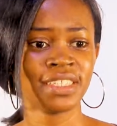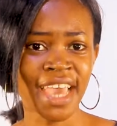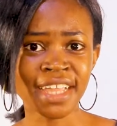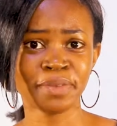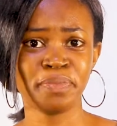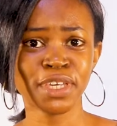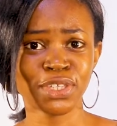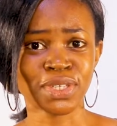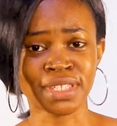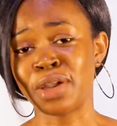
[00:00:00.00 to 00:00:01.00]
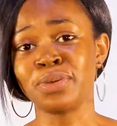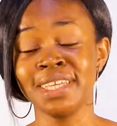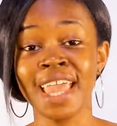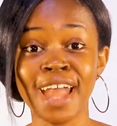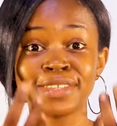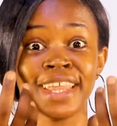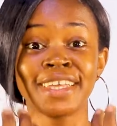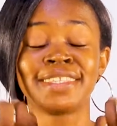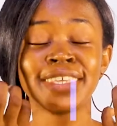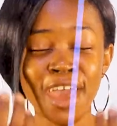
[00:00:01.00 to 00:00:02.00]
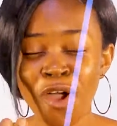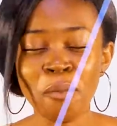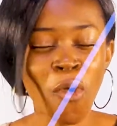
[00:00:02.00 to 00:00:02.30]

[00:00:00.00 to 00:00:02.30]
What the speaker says: Check the pictures now. You act like tear up